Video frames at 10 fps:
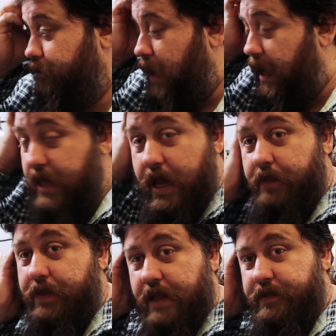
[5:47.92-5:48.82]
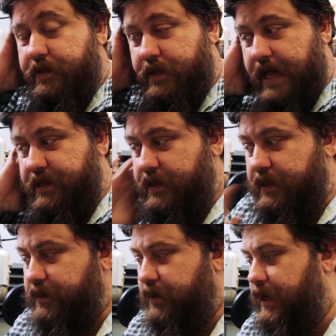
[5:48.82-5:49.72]
But yeah, that's the
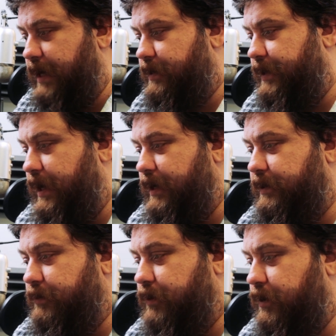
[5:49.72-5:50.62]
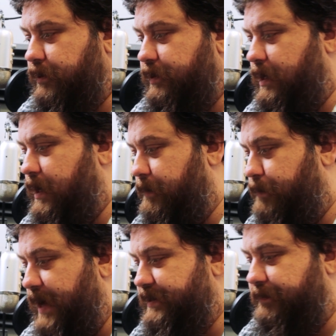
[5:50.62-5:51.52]
sort of next thing is all those
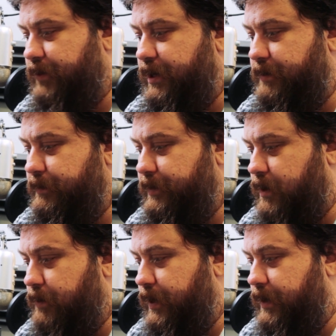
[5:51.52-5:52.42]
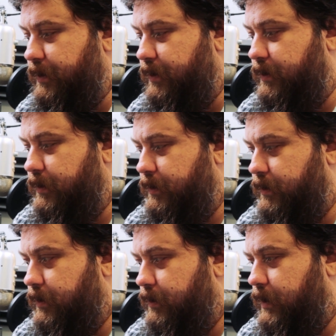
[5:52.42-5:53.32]
passive items go in,
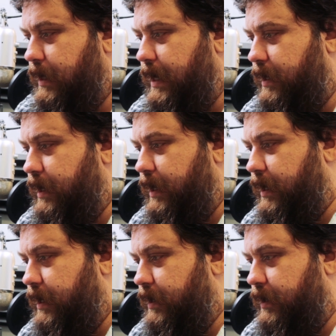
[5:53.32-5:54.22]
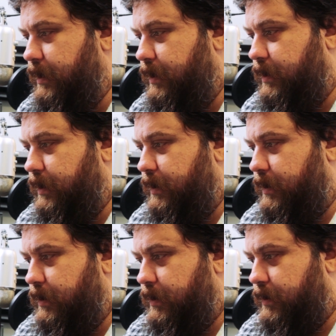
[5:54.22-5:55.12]
and then
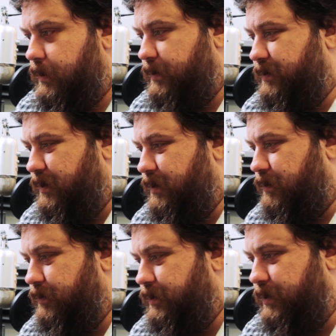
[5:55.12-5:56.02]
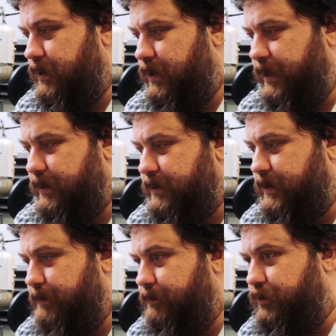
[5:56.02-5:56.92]
it's kind of on to the next
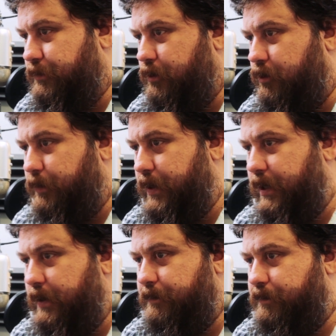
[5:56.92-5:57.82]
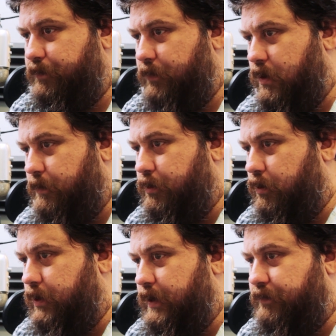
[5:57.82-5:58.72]
step, which I'll probably
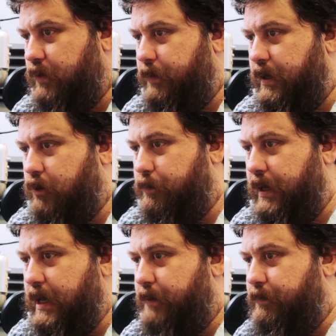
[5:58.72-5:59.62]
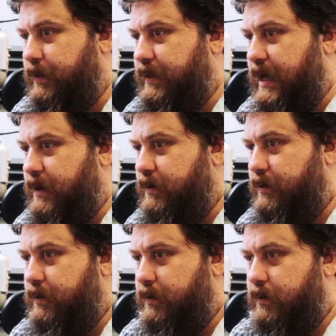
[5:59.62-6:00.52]
definitely be helping out with that
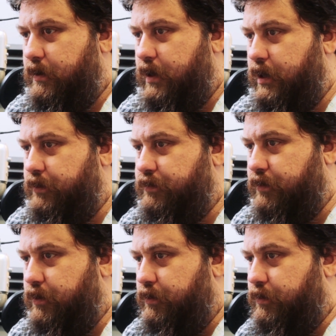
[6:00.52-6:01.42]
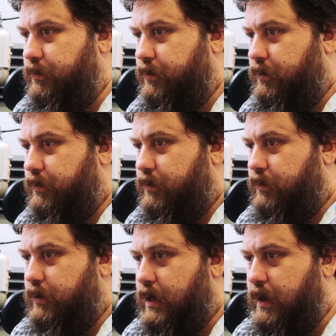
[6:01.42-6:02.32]
intro
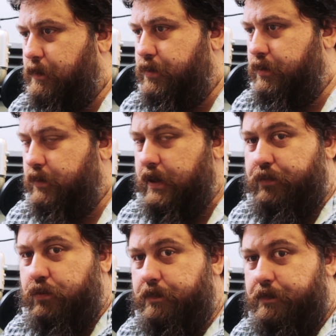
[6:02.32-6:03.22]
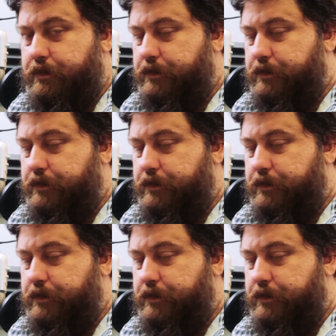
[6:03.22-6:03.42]
hub level